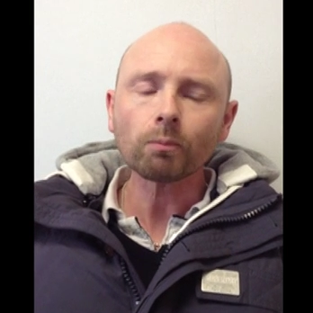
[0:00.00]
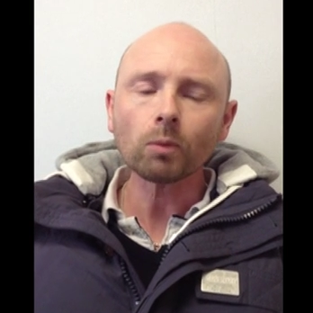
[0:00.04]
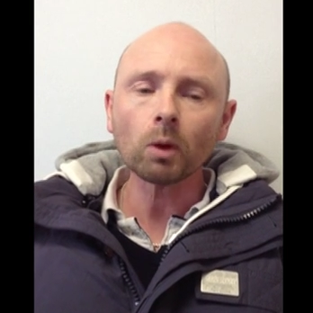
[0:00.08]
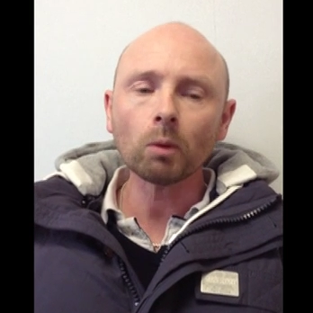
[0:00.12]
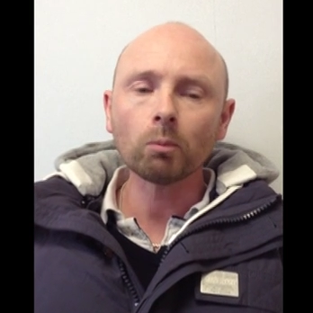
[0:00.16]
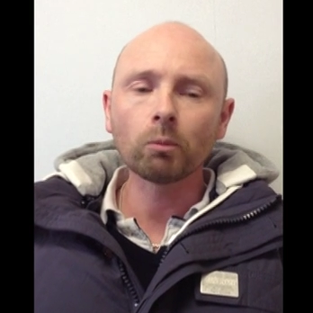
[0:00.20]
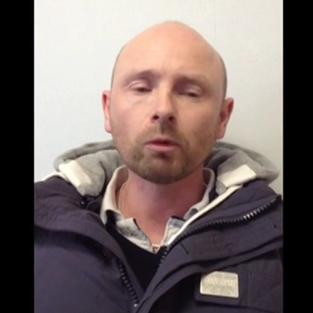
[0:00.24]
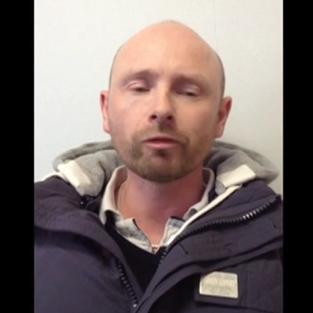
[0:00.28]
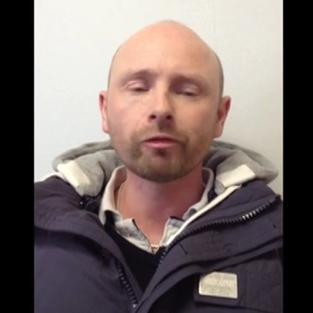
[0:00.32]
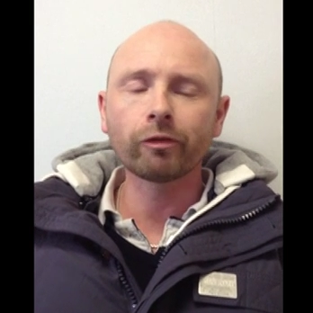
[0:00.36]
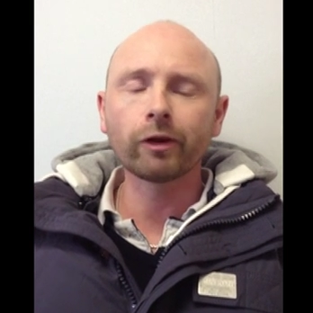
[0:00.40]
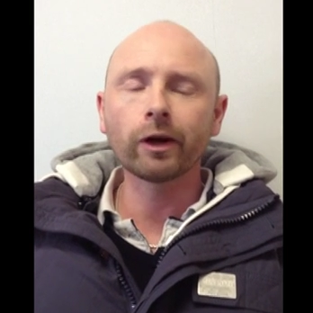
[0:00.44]

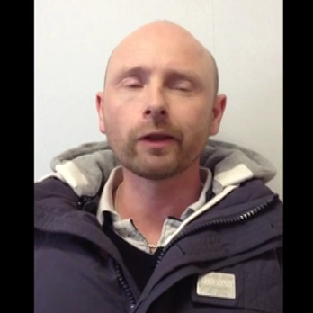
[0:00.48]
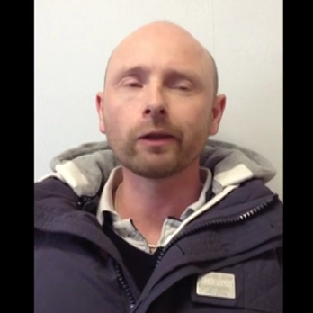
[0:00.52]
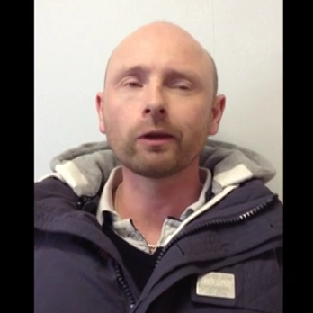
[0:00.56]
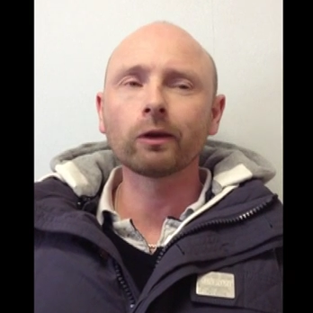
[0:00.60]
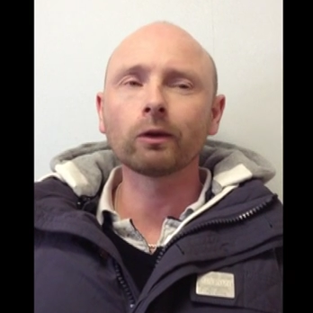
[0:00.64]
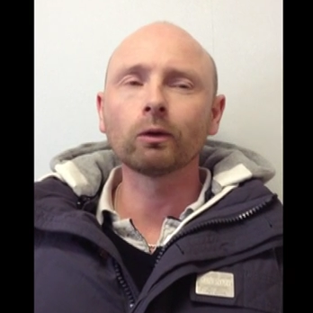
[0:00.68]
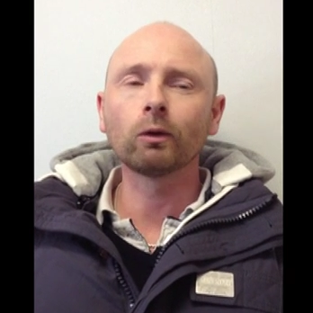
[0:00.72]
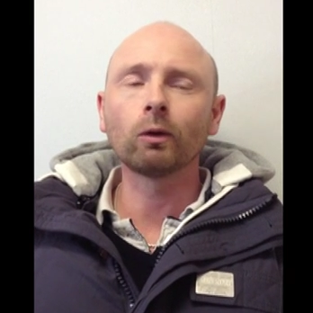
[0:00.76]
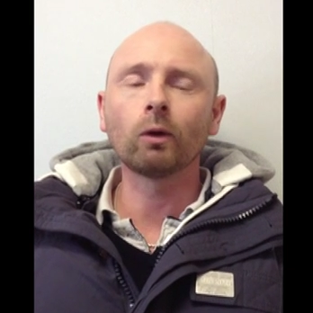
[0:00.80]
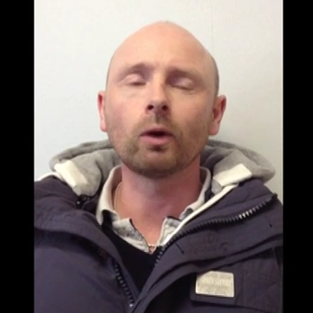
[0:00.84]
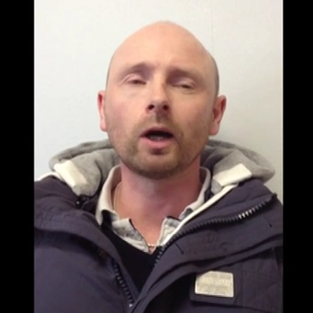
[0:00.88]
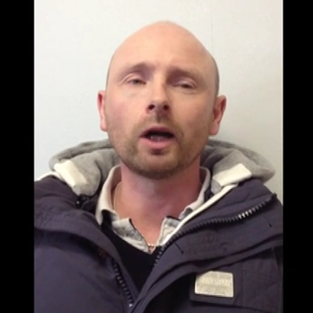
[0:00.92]
My
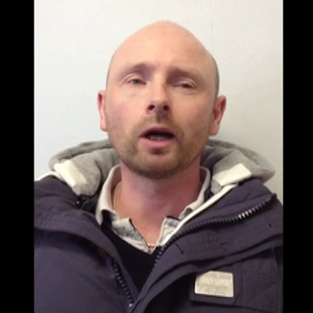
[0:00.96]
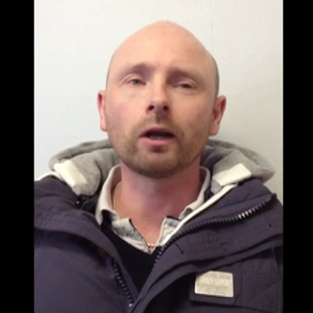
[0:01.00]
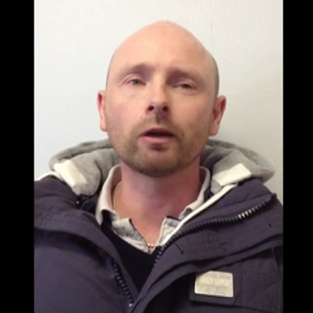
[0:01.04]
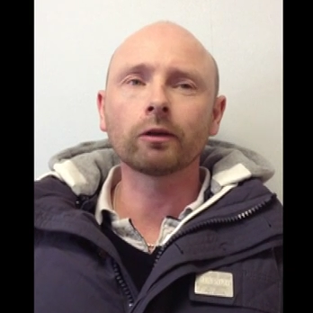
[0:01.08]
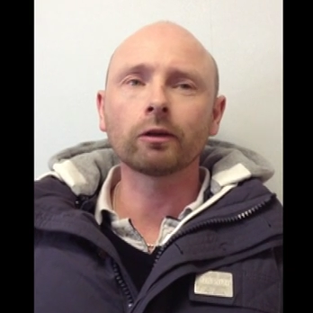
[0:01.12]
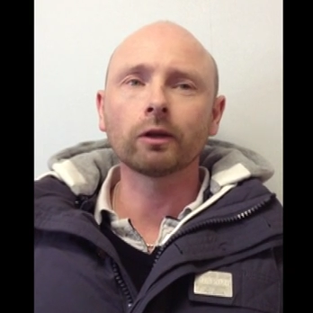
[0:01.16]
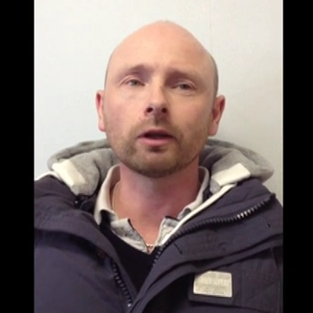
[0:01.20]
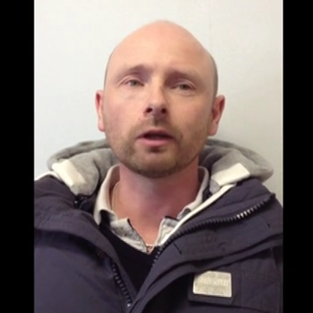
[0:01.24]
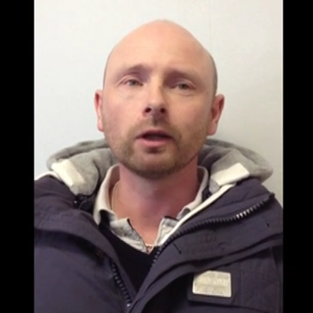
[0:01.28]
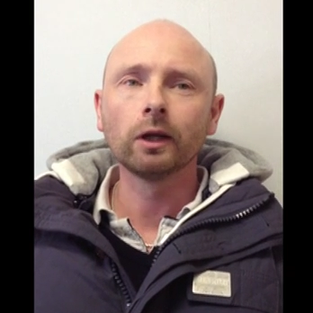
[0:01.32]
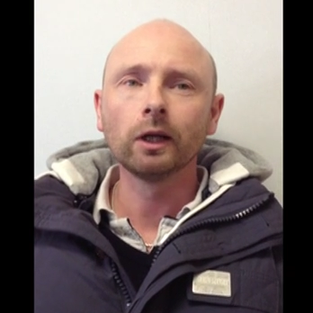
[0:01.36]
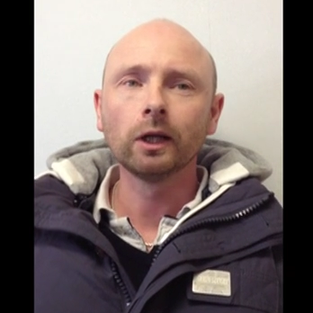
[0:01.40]
father-in-law,
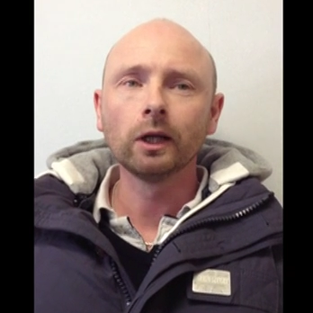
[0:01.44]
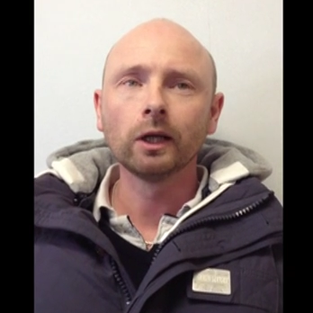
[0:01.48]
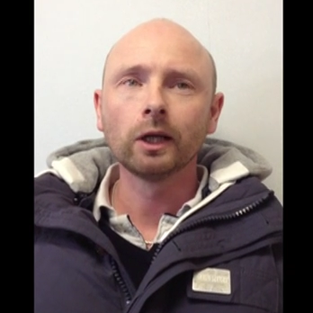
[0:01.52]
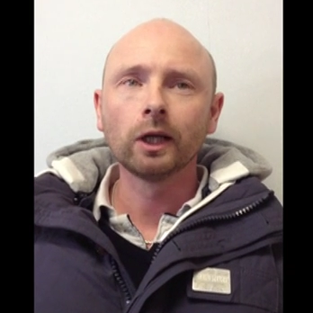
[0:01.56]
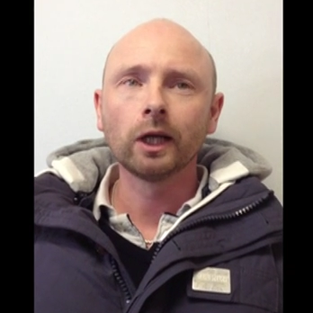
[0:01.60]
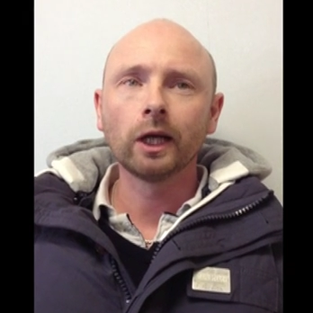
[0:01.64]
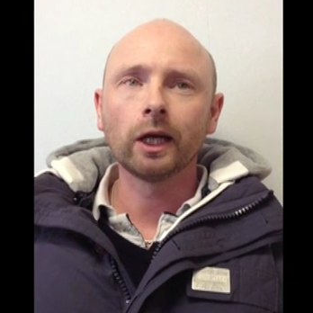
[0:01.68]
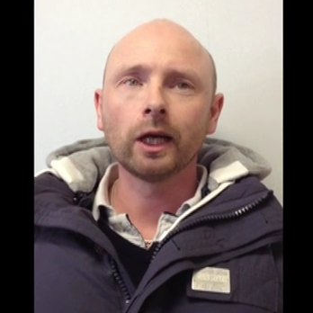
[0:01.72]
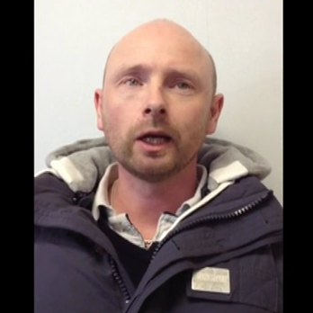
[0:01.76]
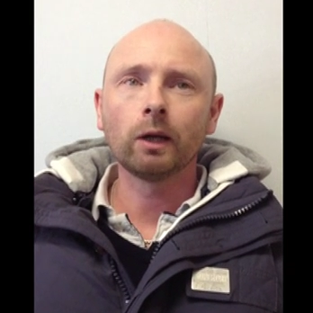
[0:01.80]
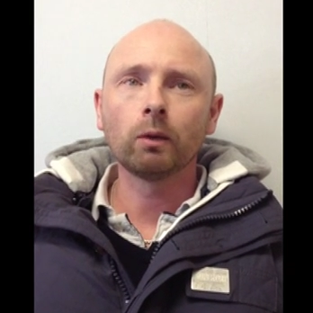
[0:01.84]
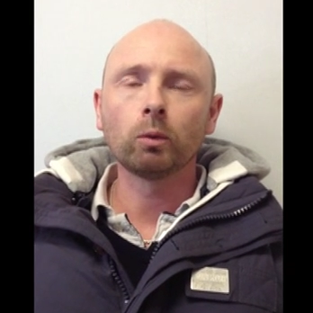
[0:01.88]
Arthur,
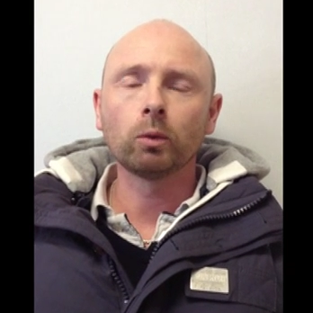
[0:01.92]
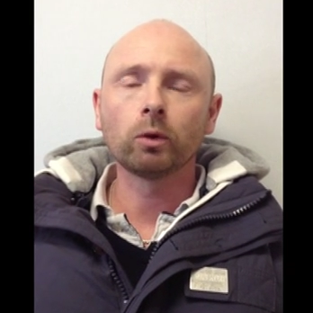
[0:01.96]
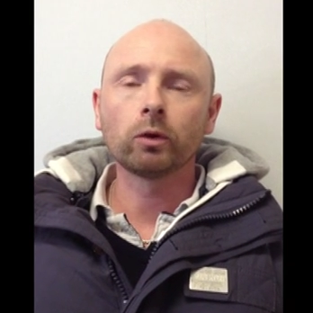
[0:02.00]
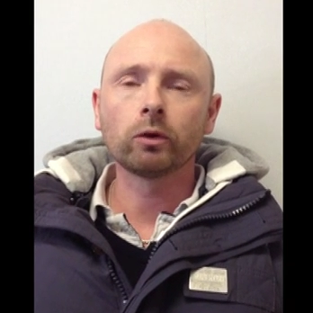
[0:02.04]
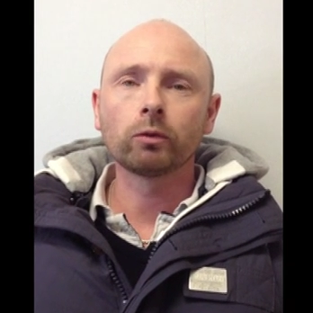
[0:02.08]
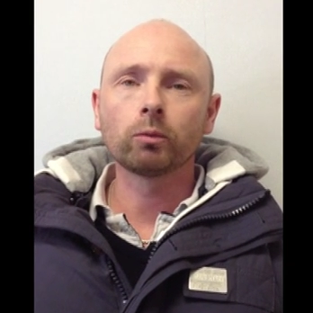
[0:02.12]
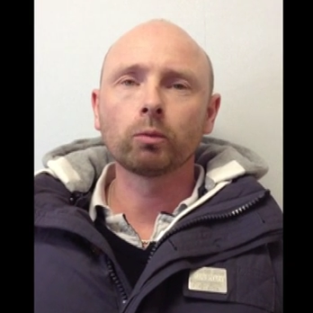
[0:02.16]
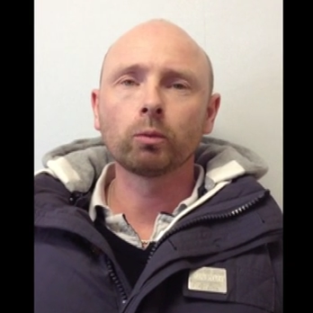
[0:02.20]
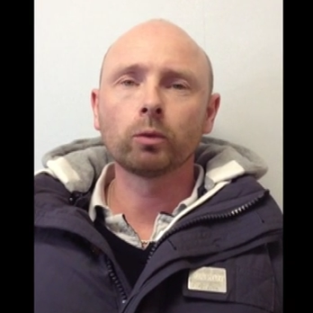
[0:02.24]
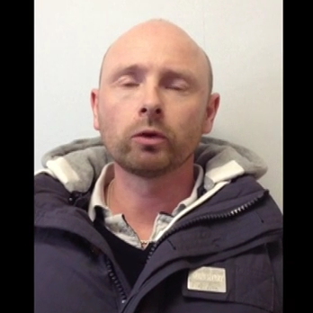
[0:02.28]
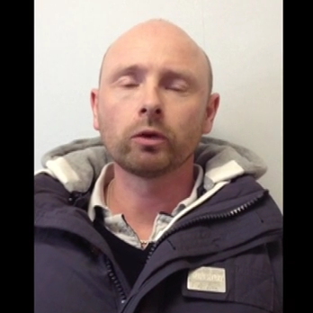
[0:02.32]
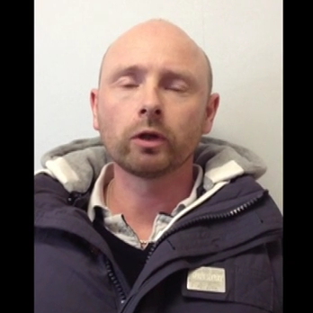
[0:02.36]

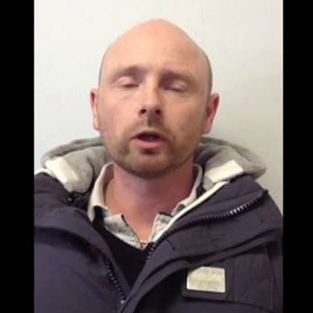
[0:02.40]
was